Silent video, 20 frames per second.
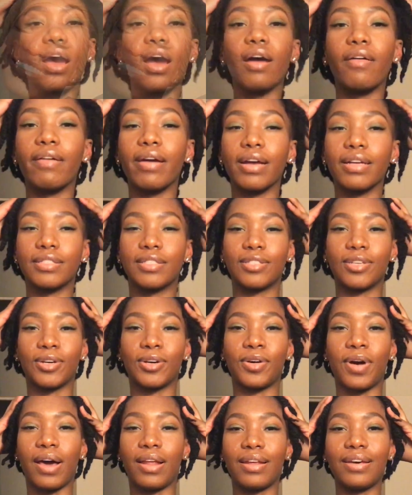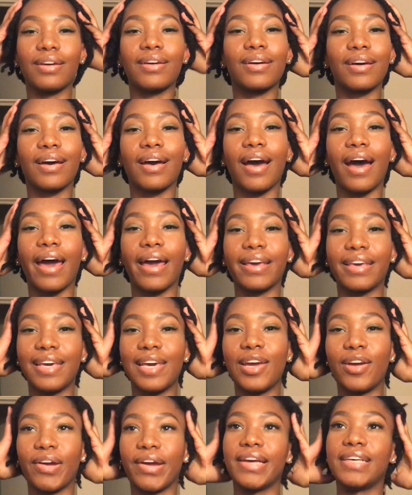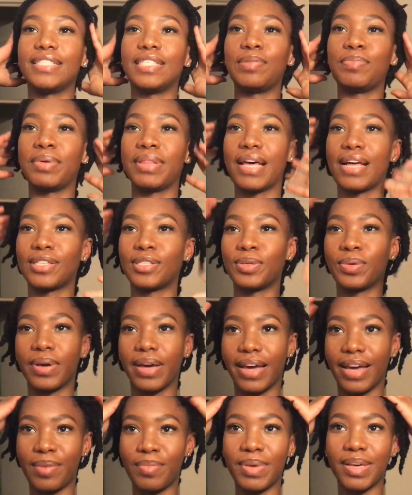Alright, so I look high-key crazy, but that's okay,